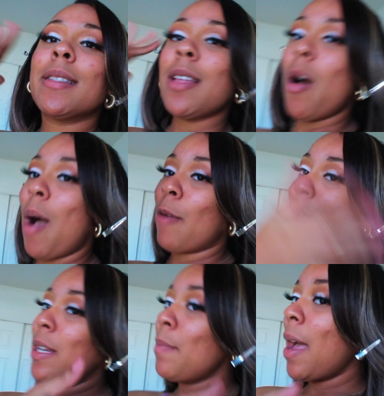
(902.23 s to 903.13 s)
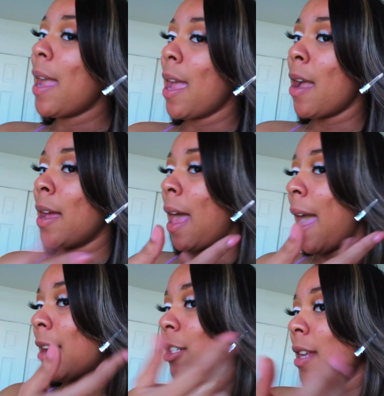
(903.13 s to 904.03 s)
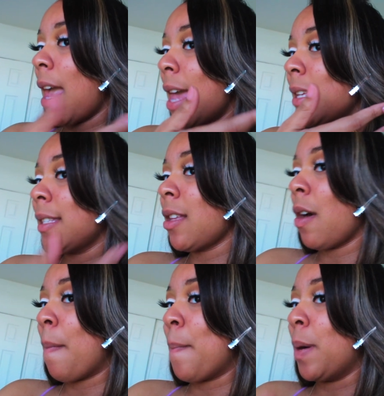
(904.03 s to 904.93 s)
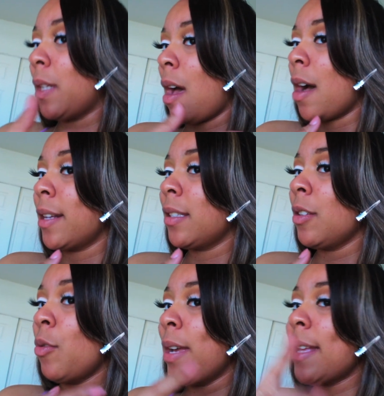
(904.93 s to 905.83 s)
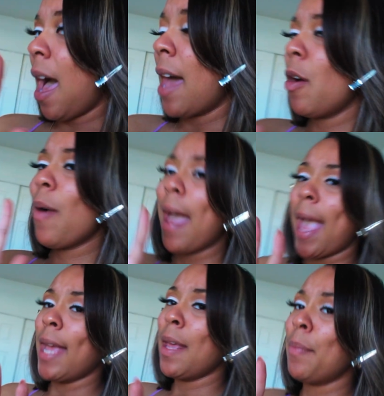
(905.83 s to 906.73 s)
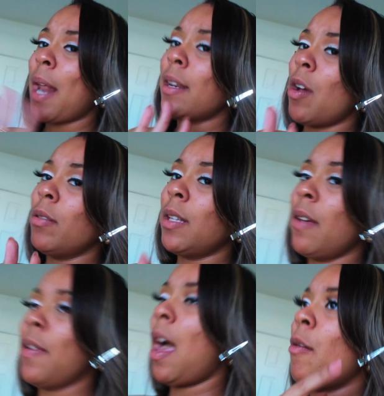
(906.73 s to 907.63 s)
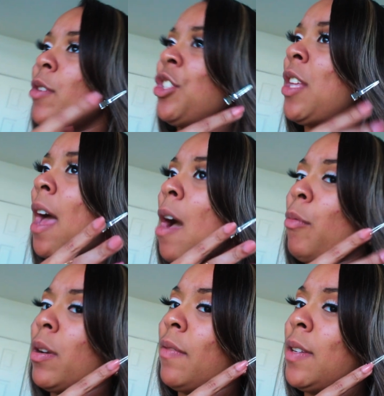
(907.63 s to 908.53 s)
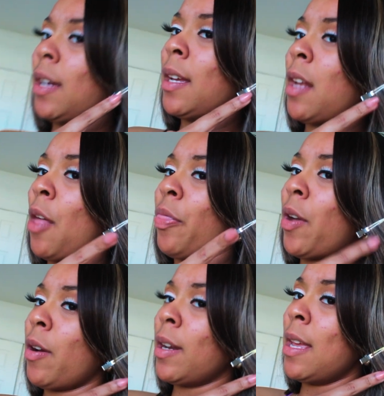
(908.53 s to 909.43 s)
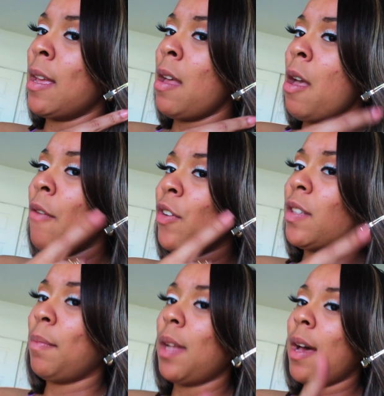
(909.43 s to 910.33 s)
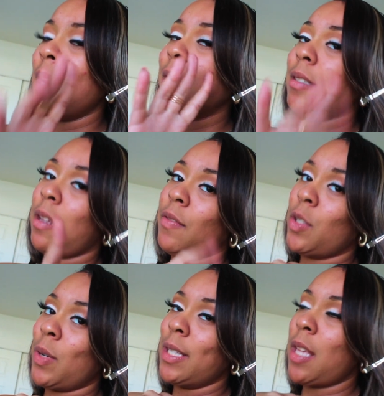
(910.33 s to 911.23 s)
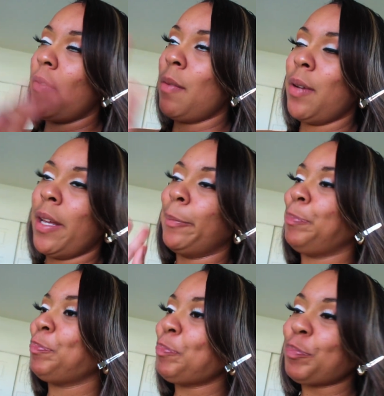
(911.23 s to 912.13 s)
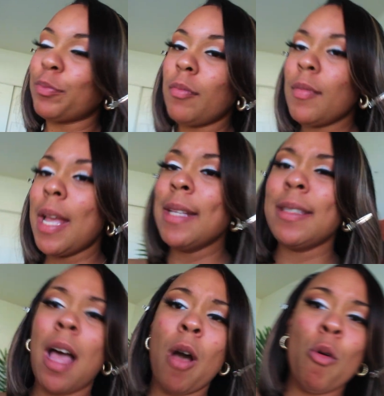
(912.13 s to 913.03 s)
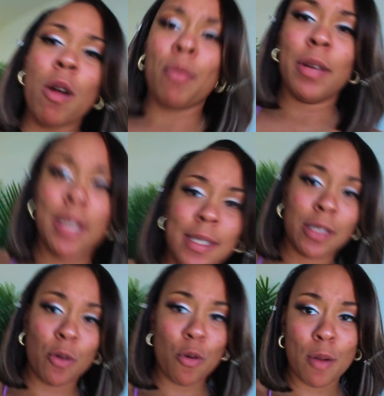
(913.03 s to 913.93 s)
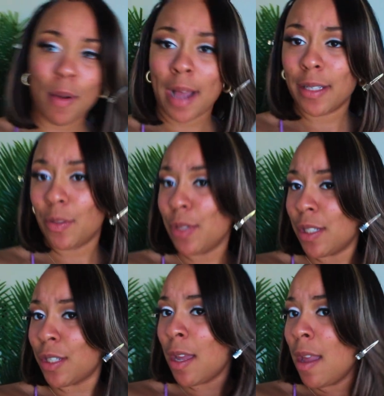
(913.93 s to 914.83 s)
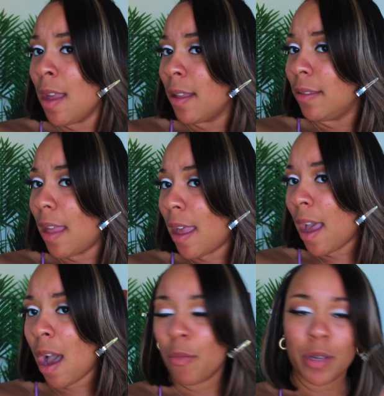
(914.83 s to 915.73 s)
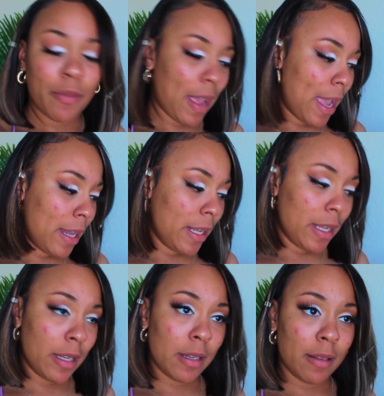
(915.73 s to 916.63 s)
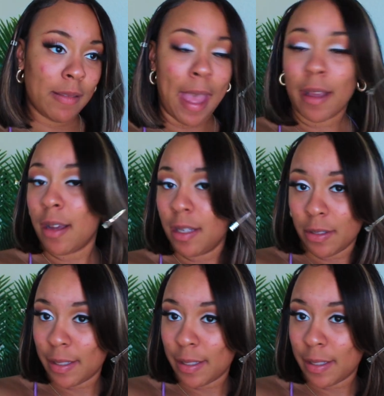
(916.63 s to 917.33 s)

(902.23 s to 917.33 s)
So I redid my hair and I actually added some blonde to it. I don't hate it, but I don't love it. I wish that I would have done a 30 for the blonde instead of a 27, but it's not horrible. It doesn't look horrible. I just wish that I would have added that color